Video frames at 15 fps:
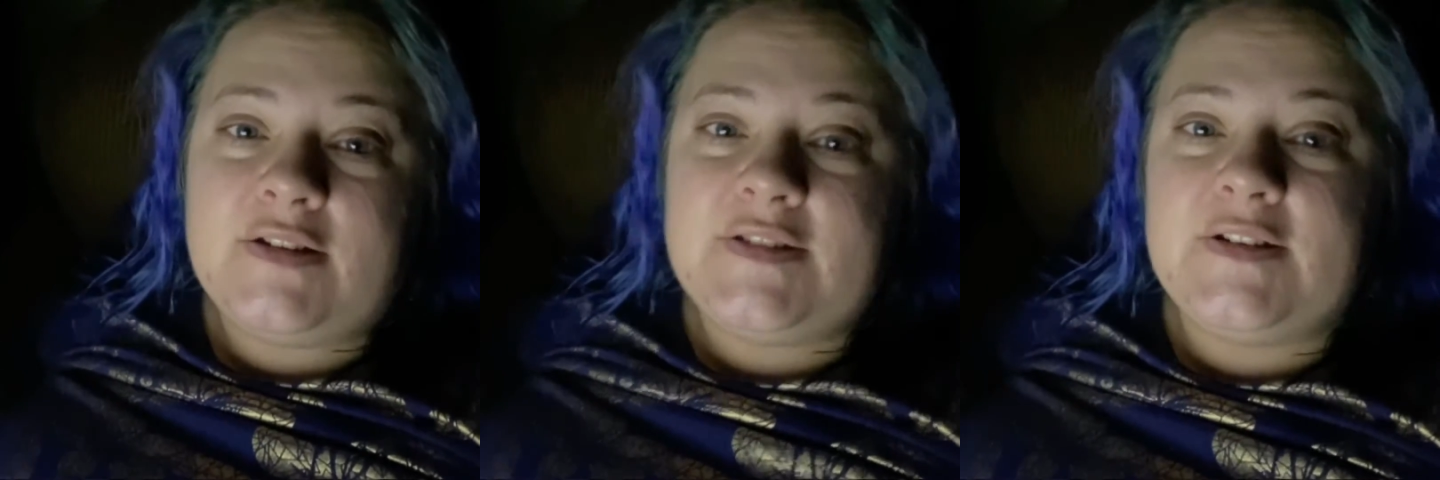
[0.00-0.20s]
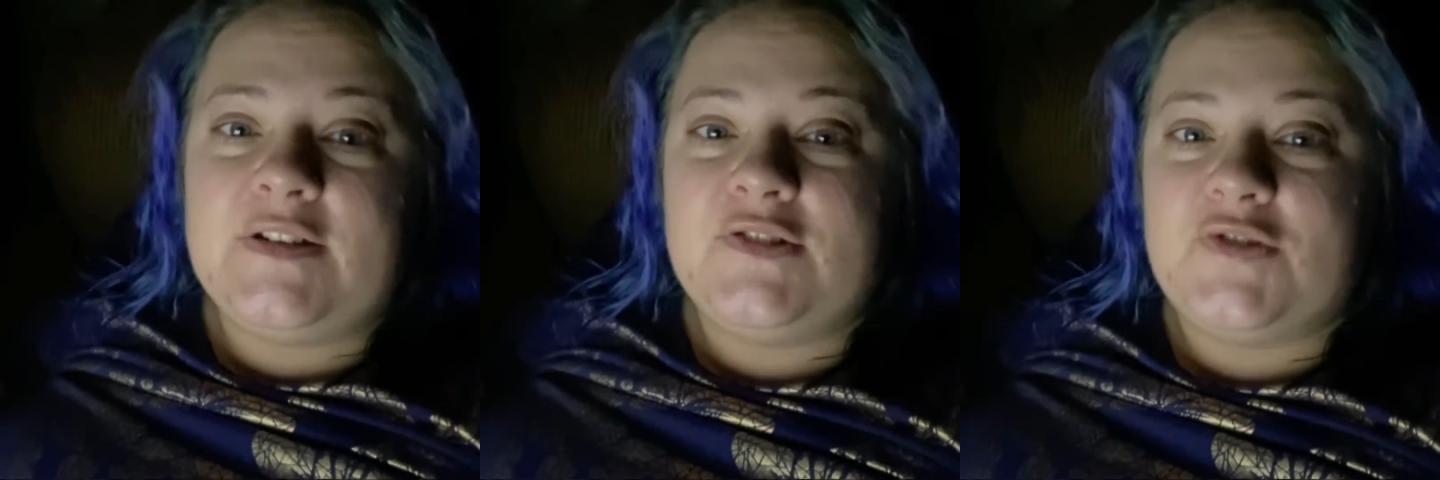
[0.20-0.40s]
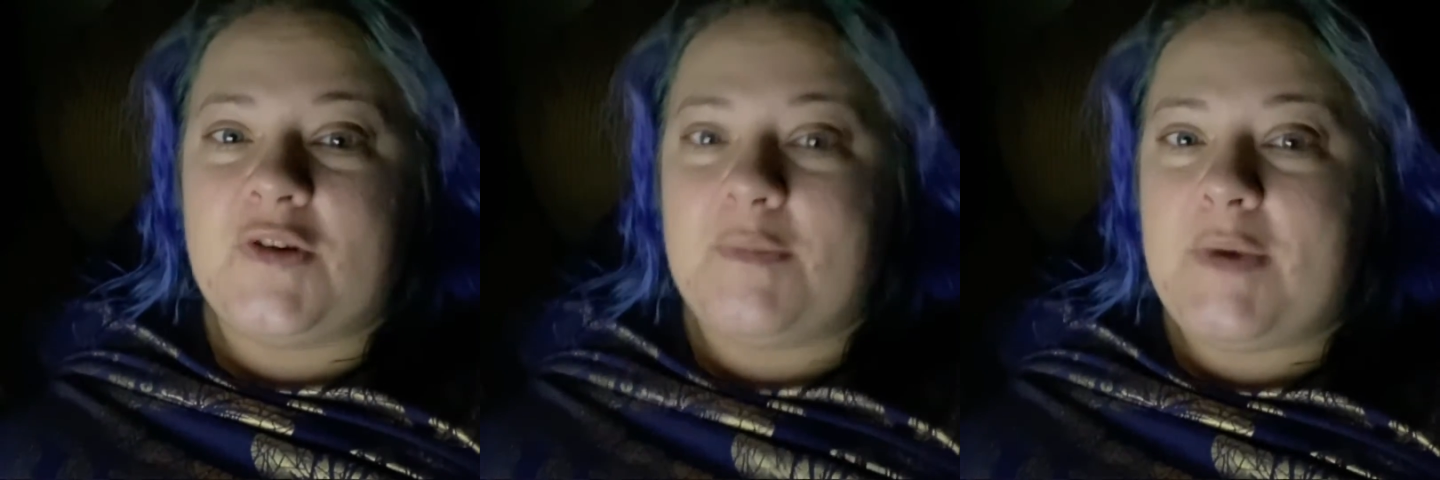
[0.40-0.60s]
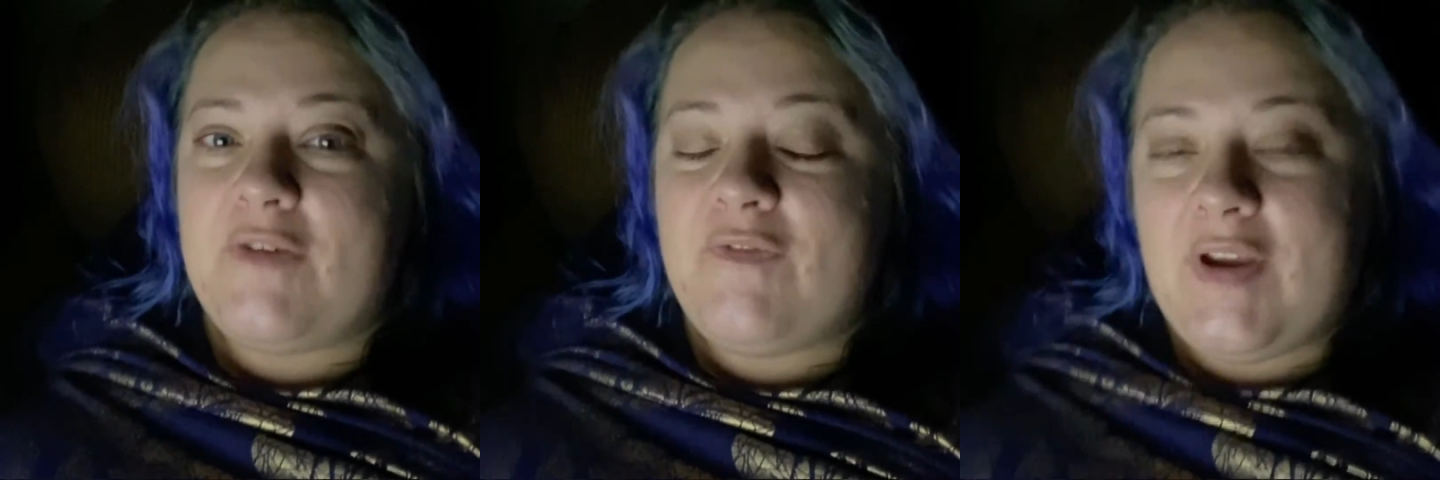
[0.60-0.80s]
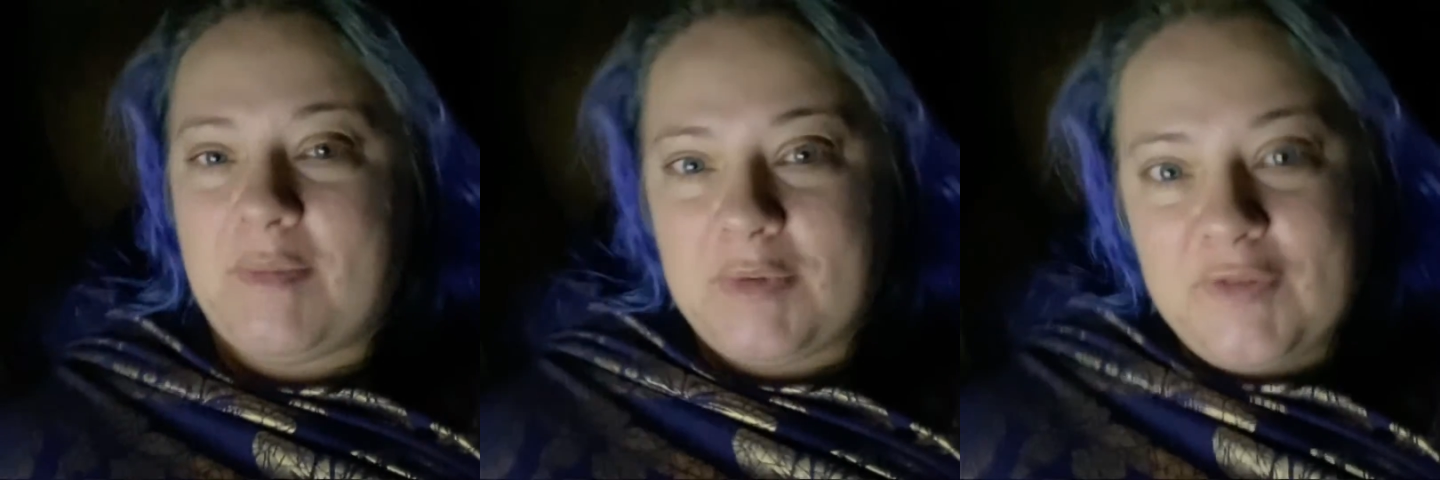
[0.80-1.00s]
to enjoy my
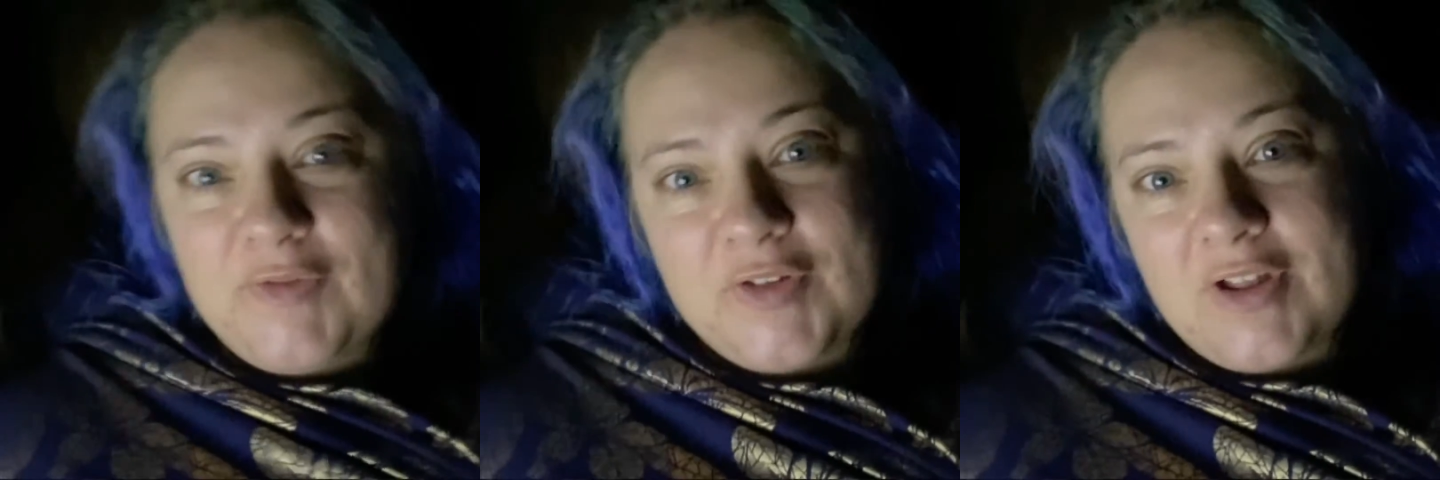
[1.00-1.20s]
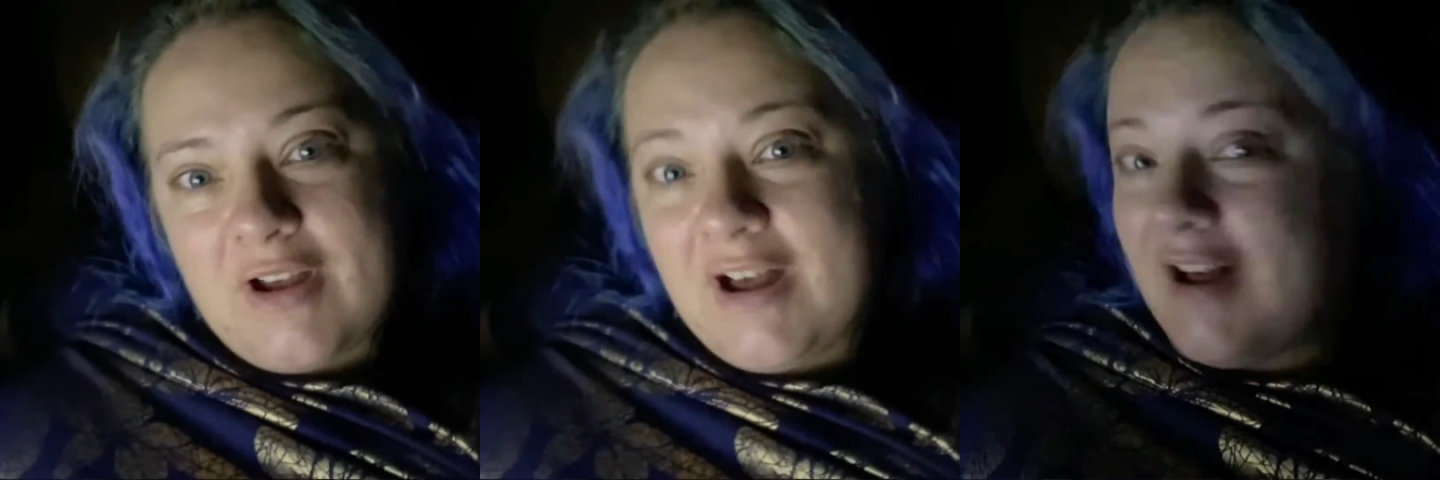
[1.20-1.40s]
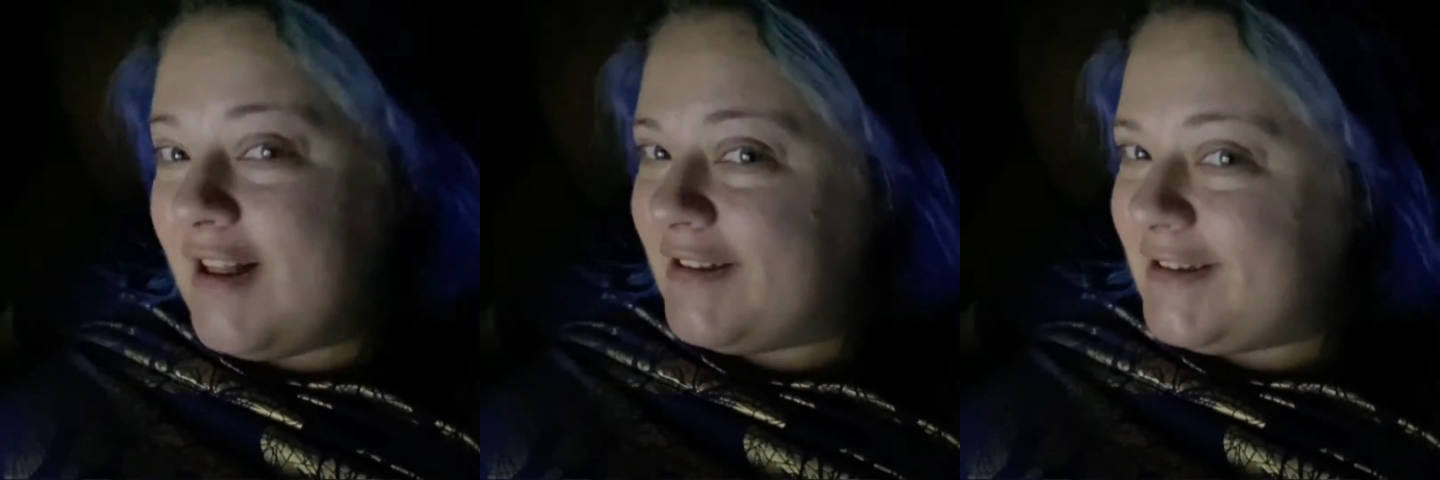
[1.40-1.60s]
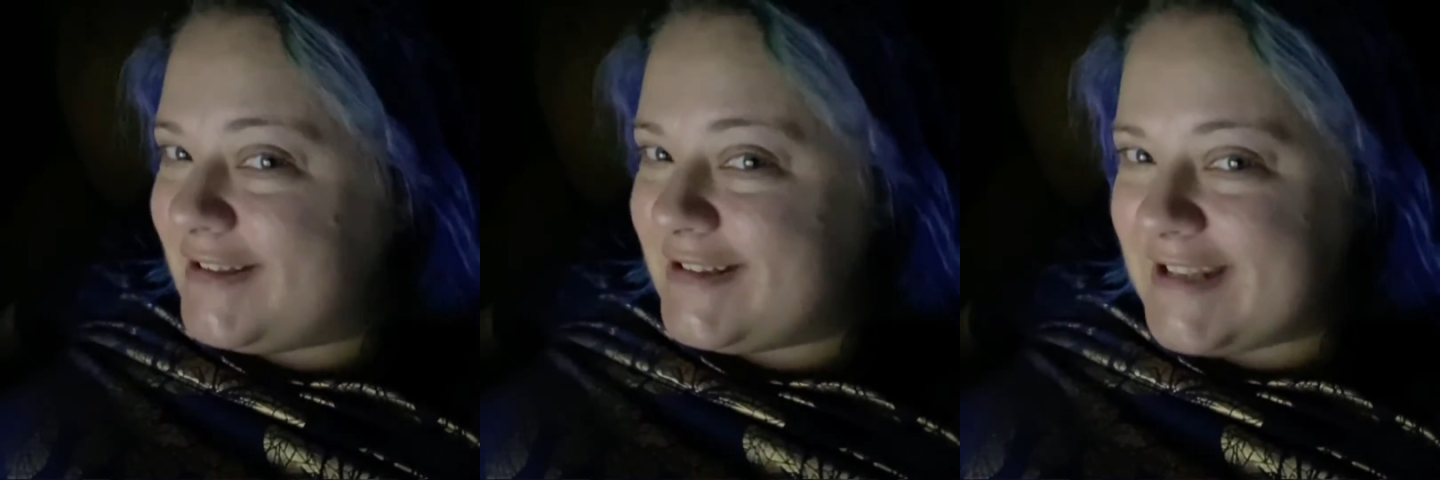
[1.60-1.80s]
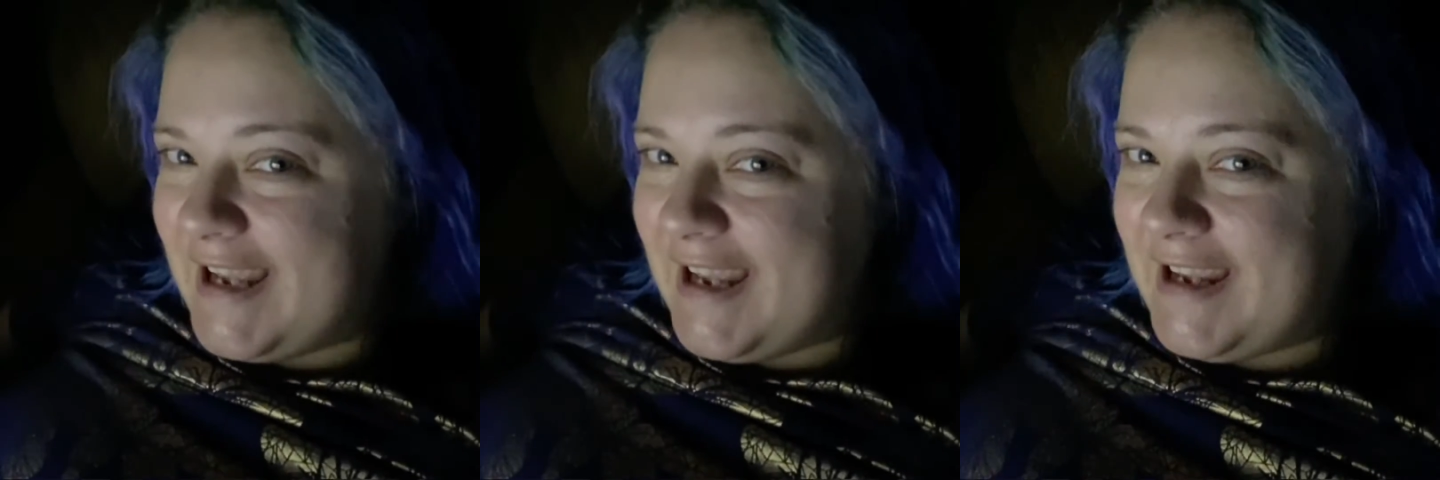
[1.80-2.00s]
family for the
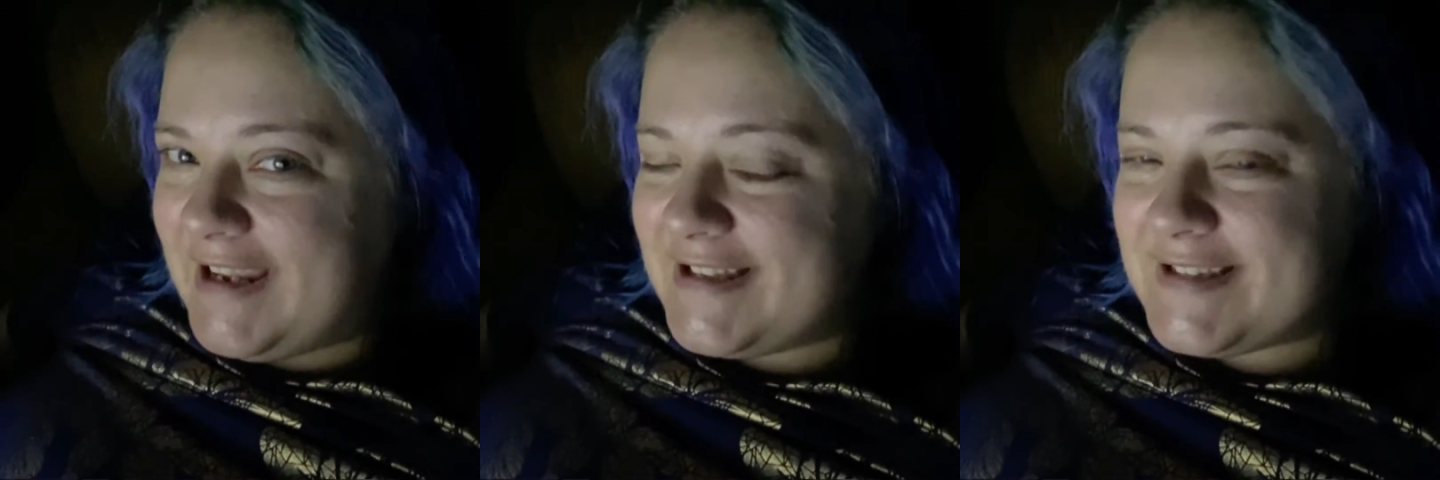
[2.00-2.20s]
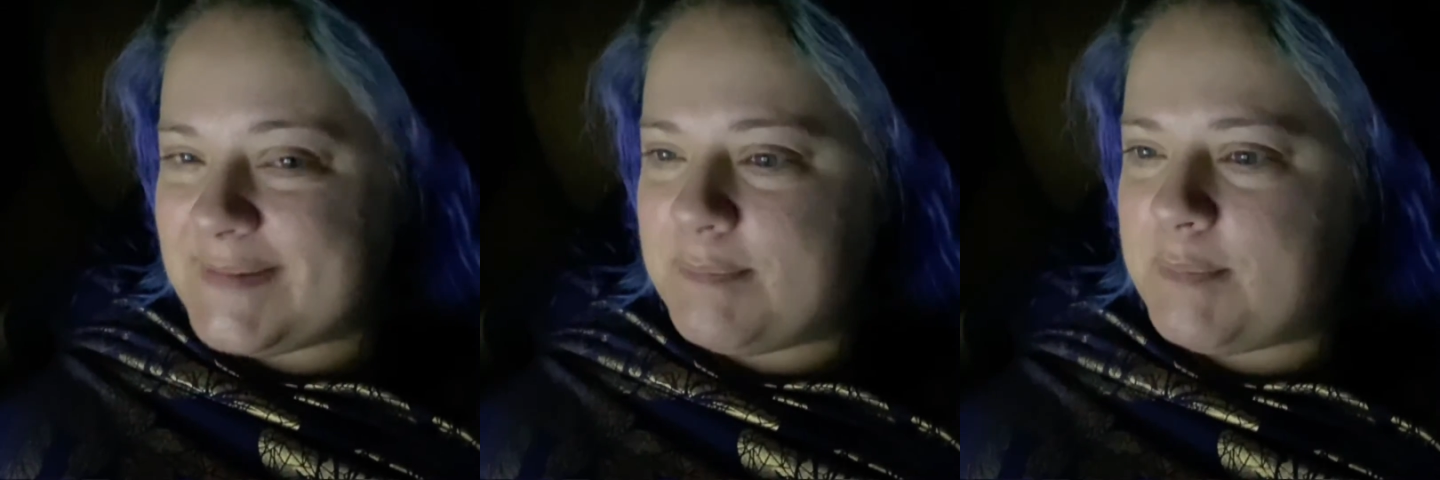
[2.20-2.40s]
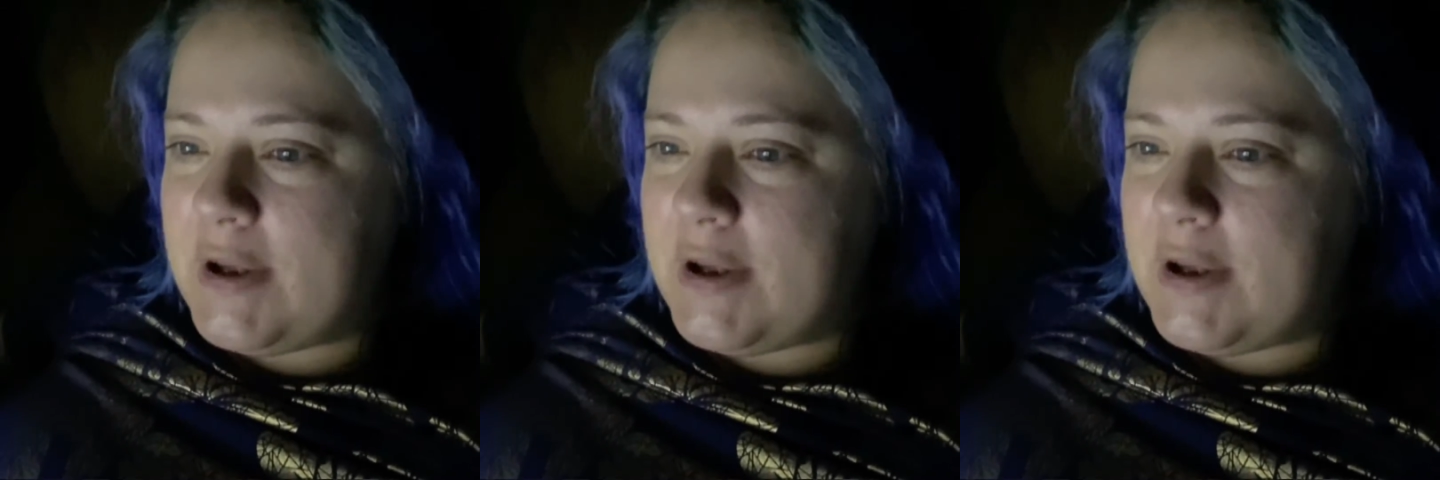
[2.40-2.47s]
holidays,